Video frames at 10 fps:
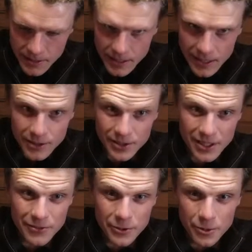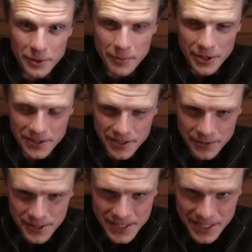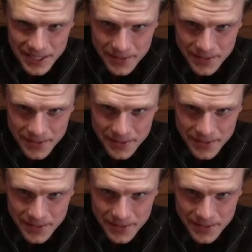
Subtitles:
Just going to have to hold my breath here for a second.